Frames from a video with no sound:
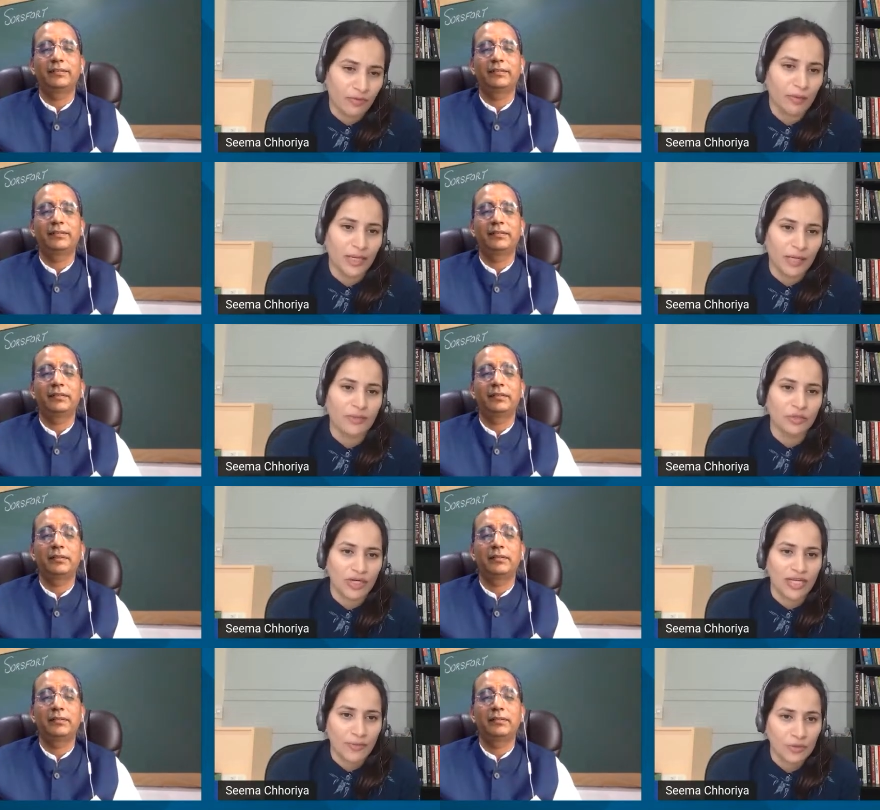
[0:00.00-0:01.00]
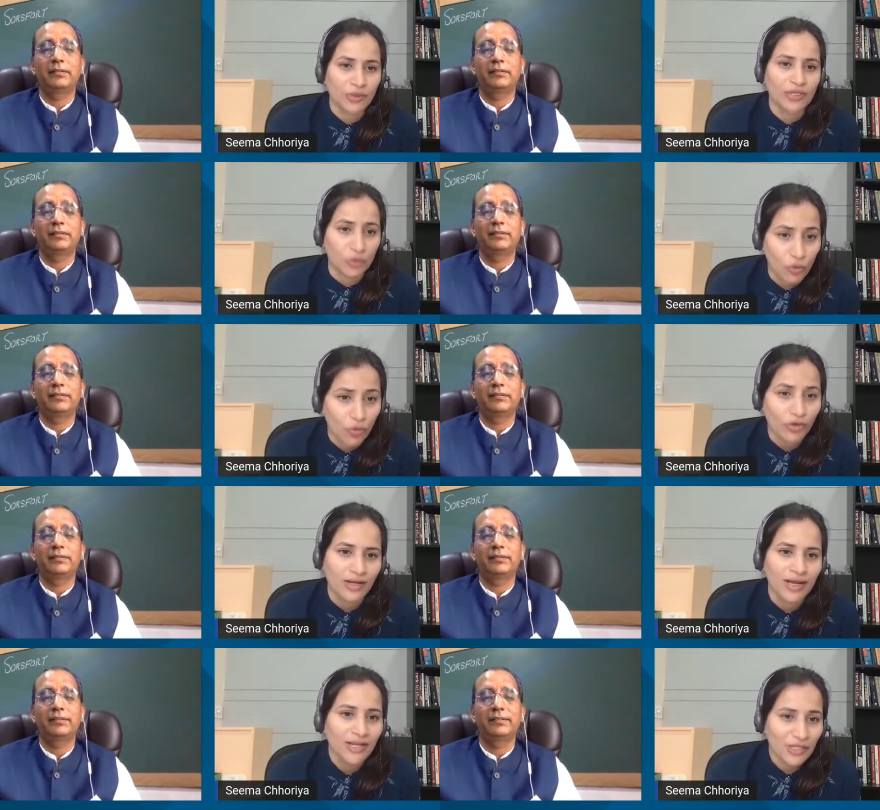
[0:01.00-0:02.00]
Speaker 1: will be able to encapsulate all
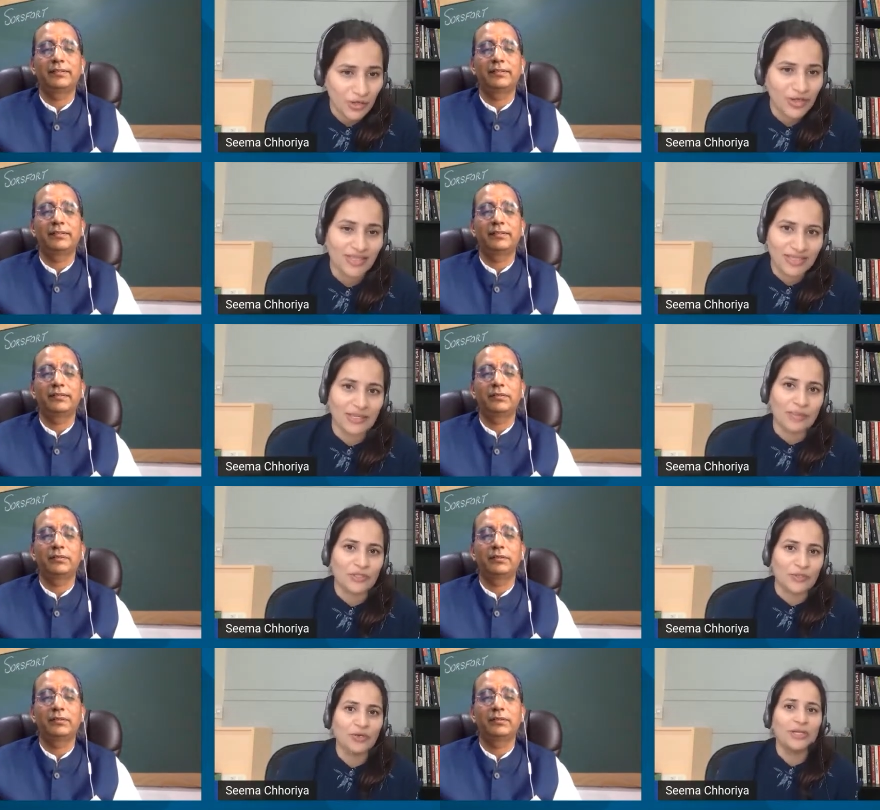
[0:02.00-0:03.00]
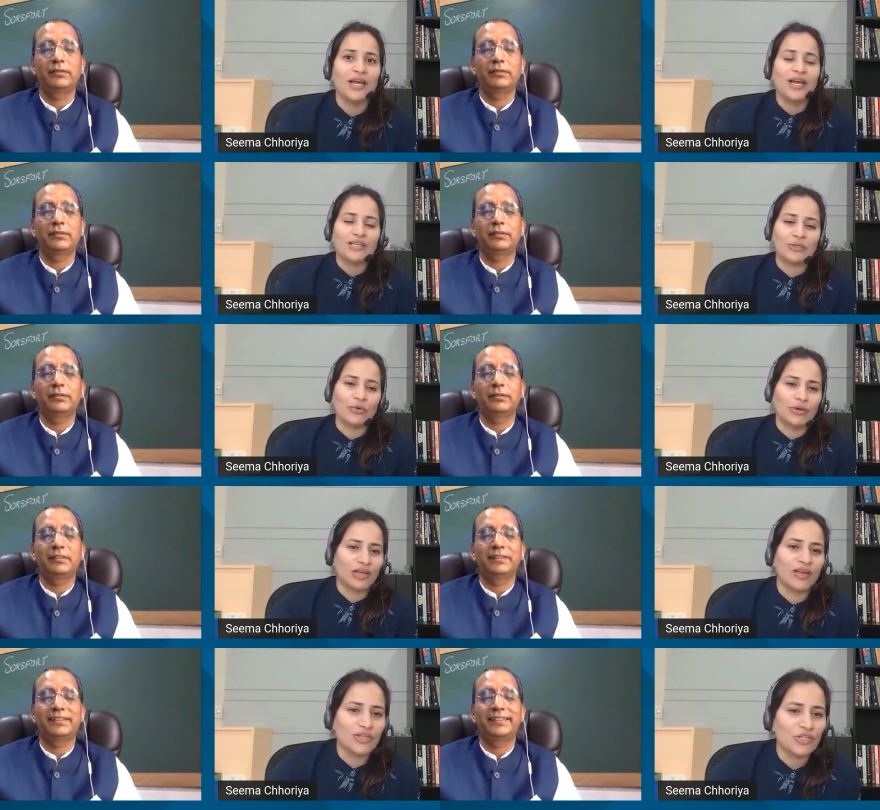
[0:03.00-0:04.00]
here in this episode. So
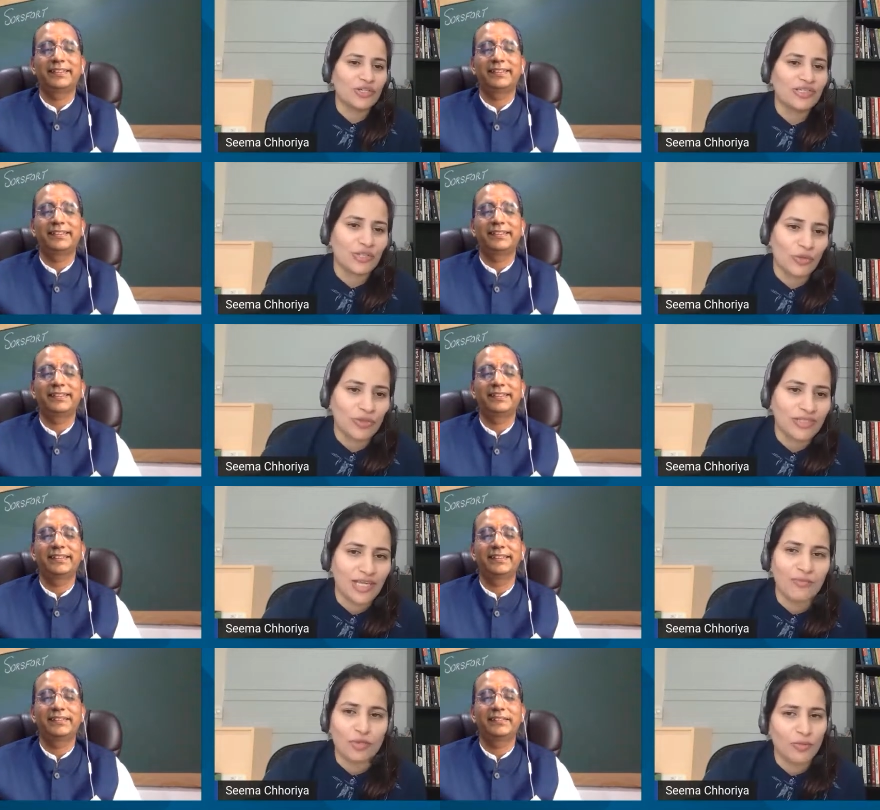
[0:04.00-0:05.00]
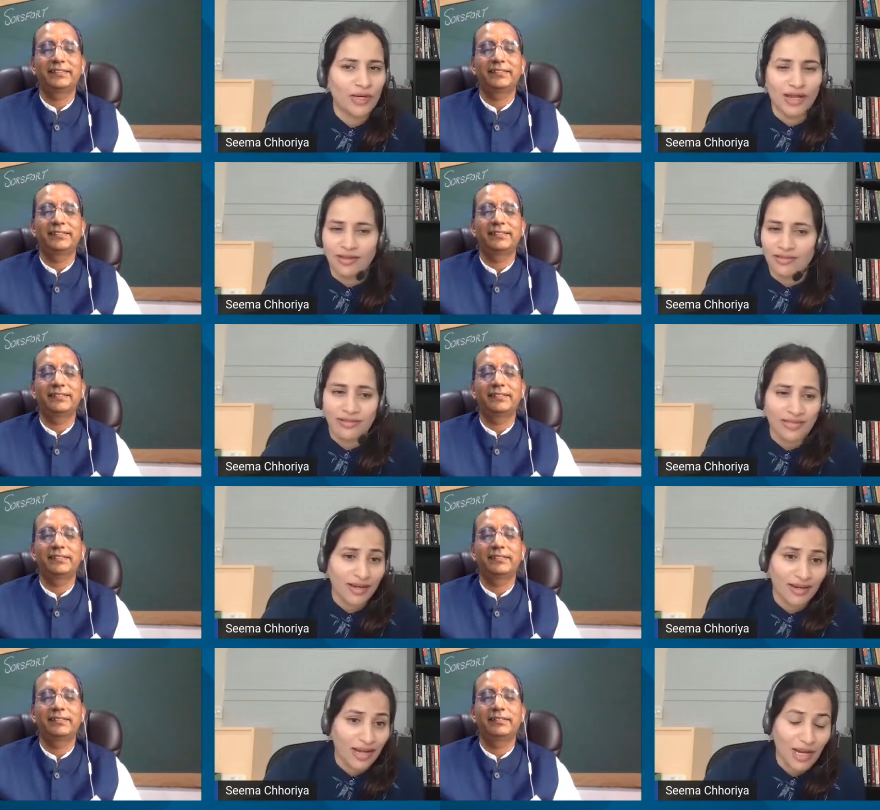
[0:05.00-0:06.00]
recognition, you know, seems to be like a
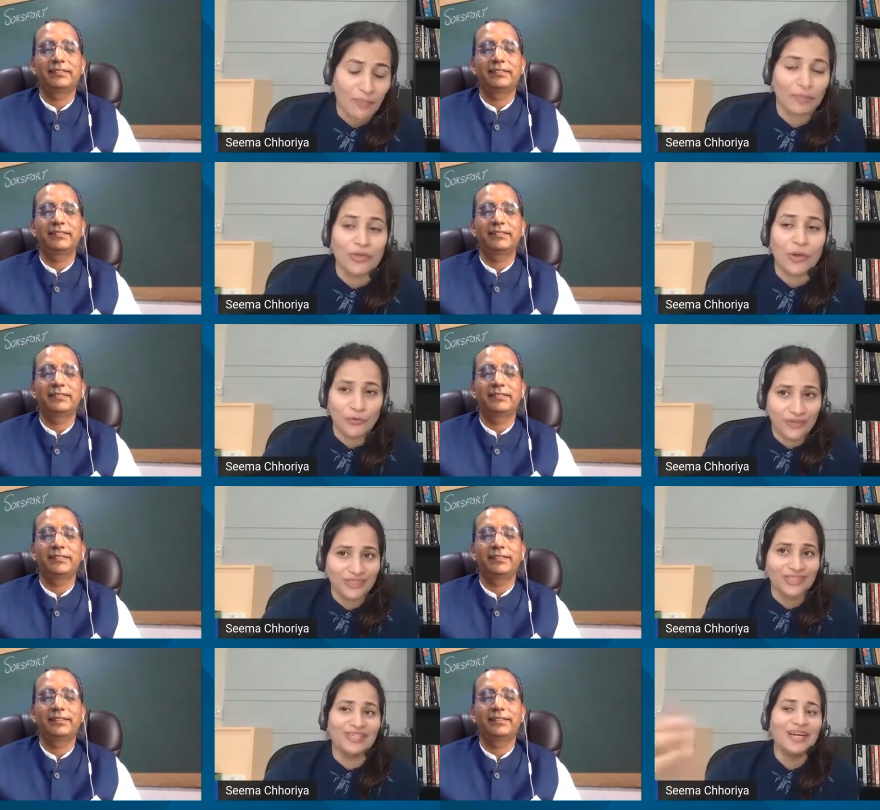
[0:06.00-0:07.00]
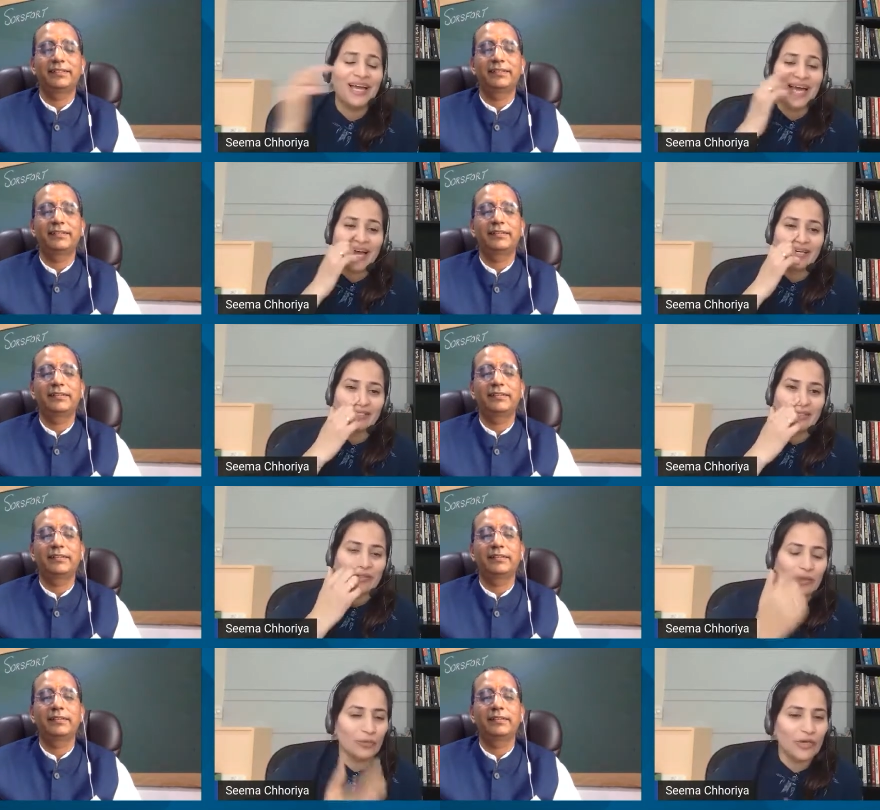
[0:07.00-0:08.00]
second name of Sir, and
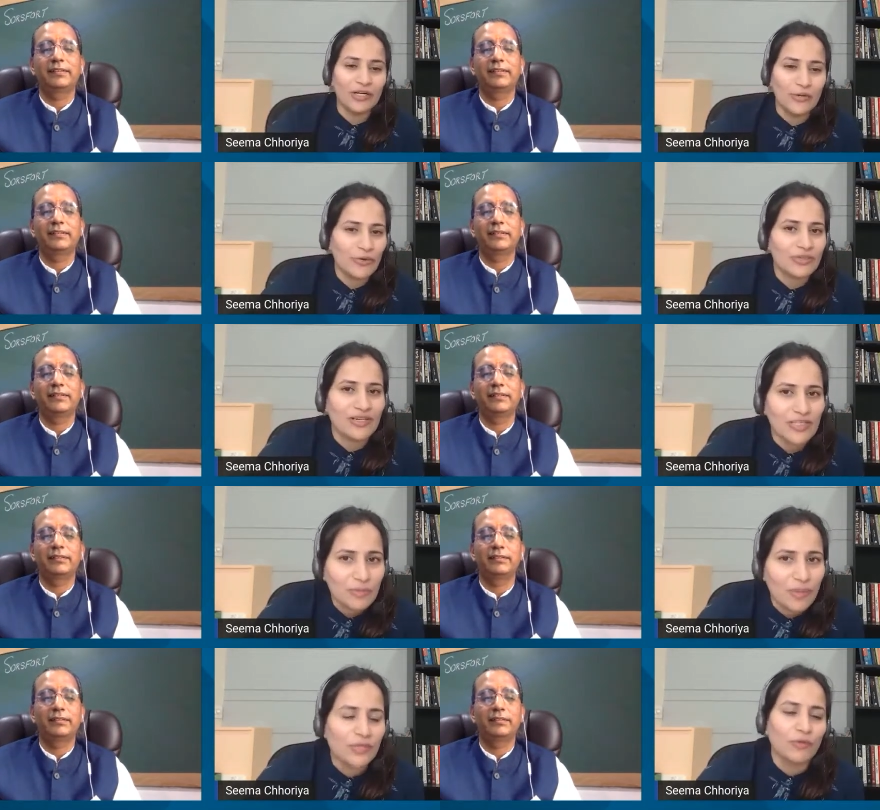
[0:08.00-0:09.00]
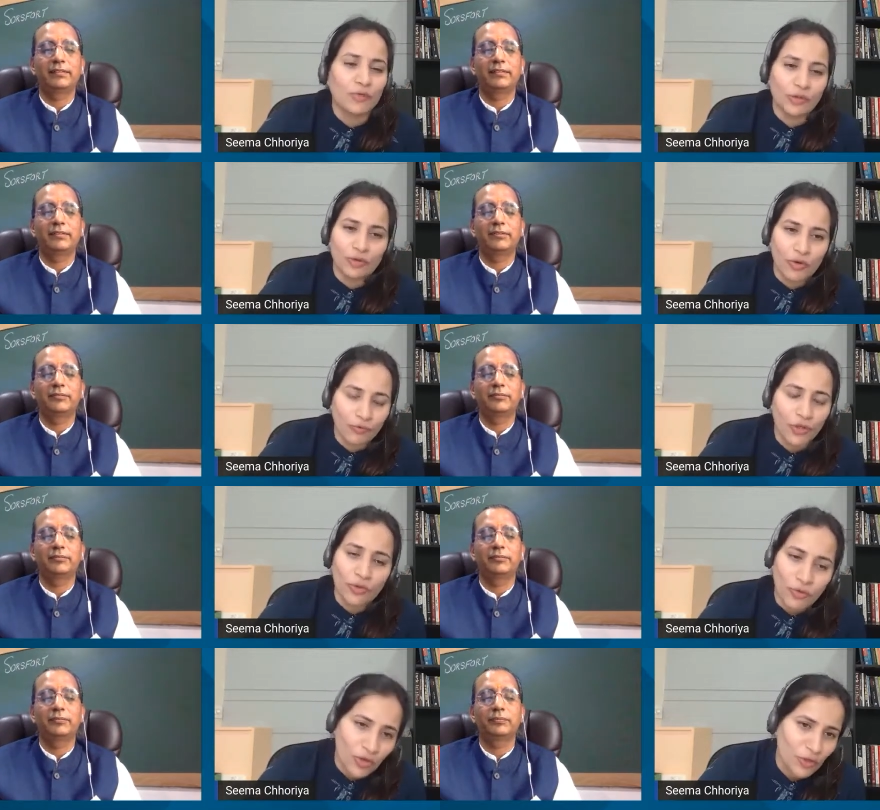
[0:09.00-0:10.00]
uh, the world knows and respect you for the for
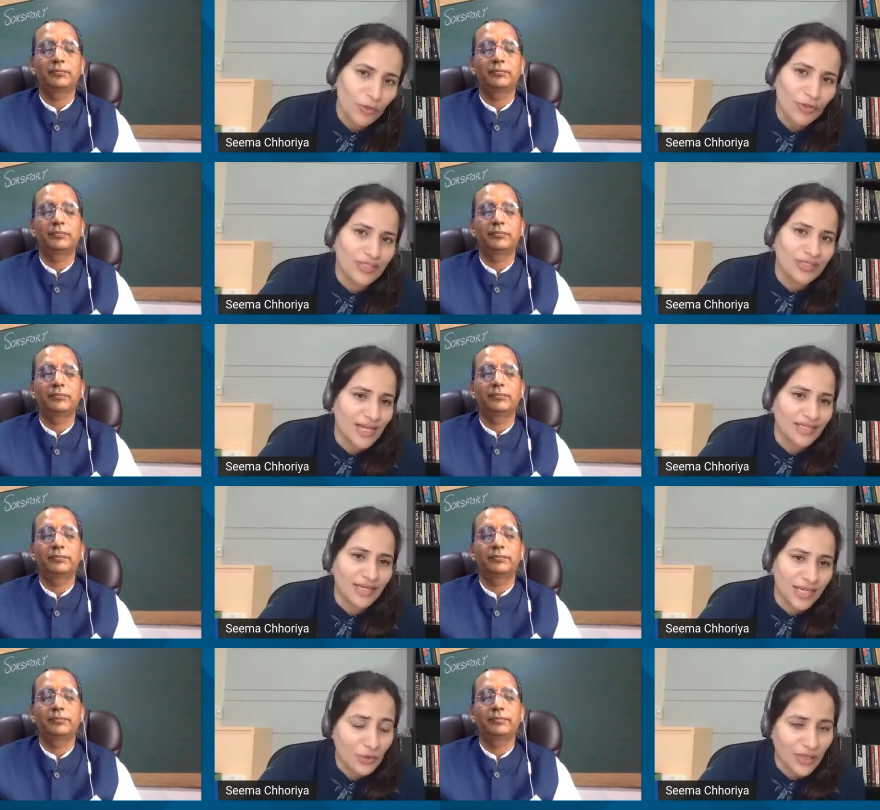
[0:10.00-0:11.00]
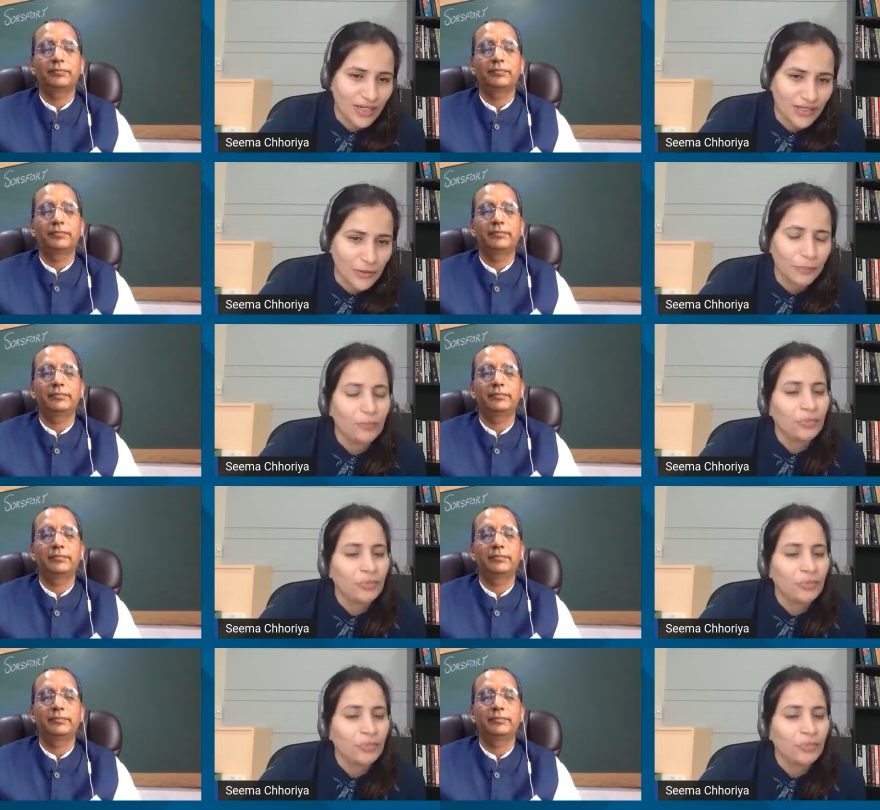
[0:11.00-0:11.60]
your contributions as an educator.